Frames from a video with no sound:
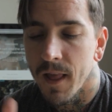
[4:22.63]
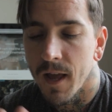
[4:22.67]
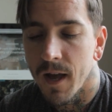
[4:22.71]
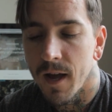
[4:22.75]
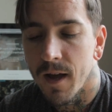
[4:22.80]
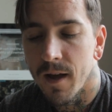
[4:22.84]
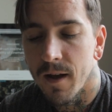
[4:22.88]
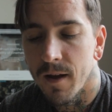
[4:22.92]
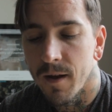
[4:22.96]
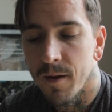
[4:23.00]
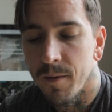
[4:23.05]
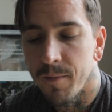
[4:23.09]

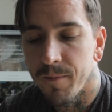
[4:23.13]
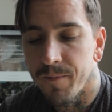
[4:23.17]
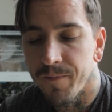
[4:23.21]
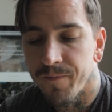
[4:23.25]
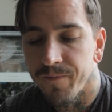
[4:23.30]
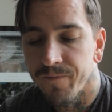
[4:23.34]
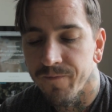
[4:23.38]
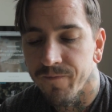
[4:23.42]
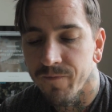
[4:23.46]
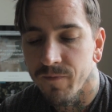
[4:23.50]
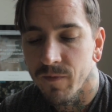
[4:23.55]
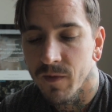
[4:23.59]
Um,
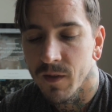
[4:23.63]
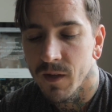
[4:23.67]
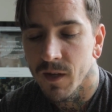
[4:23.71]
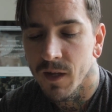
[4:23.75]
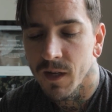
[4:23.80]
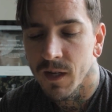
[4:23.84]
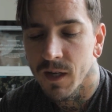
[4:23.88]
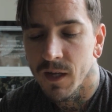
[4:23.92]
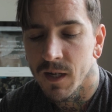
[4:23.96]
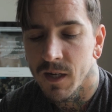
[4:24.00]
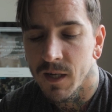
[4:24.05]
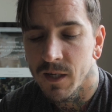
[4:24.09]

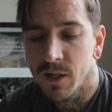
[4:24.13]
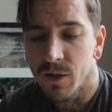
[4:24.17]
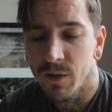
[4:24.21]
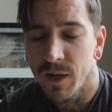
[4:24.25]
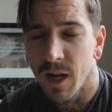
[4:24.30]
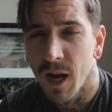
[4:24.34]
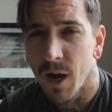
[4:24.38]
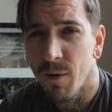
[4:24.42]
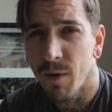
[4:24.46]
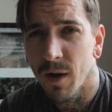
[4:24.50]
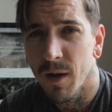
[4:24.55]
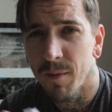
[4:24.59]
so
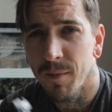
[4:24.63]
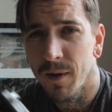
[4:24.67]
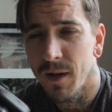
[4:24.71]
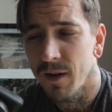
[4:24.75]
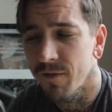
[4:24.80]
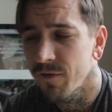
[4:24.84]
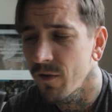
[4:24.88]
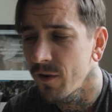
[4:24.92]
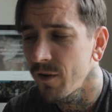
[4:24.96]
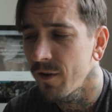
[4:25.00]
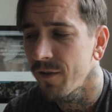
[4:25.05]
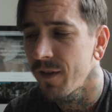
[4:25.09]
yeah, I recommend
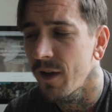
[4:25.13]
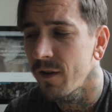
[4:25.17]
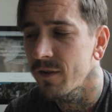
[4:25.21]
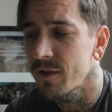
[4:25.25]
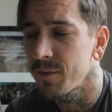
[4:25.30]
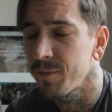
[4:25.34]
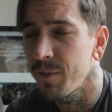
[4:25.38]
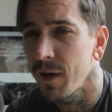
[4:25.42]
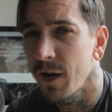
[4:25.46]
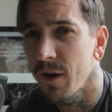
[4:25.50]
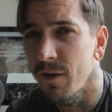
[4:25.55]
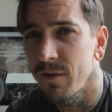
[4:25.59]
it for under a
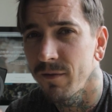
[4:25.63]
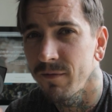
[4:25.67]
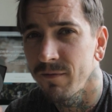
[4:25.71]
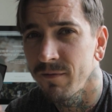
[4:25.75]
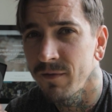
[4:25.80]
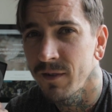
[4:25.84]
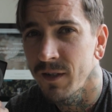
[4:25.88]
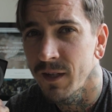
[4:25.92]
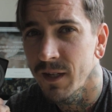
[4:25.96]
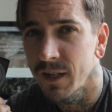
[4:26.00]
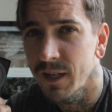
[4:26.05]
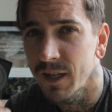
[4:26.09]
thousand pound.
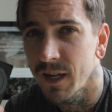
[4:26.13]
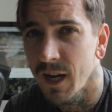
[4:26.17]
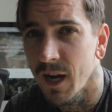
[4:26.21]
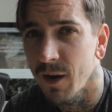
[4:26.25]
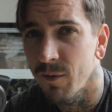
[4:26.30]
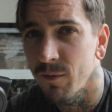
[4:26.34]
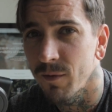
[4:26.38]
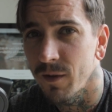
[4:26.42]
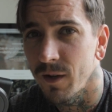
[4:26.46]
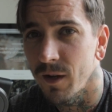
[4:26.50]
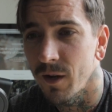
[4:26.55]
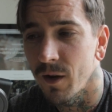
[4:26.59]

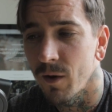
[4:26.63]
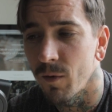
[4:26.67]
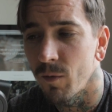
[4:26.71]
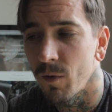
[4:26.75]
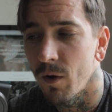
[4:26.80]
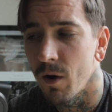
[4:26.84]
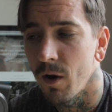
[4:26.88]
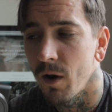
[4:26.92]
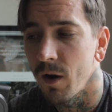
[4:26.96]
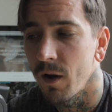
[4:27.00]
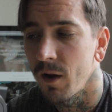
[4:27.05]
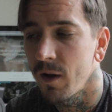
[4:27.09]
Can't really go
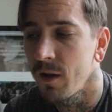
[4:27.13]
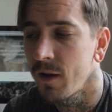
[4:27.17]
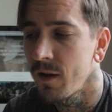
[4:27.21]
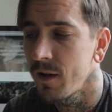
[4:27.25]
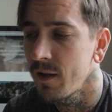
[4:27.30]
wrong.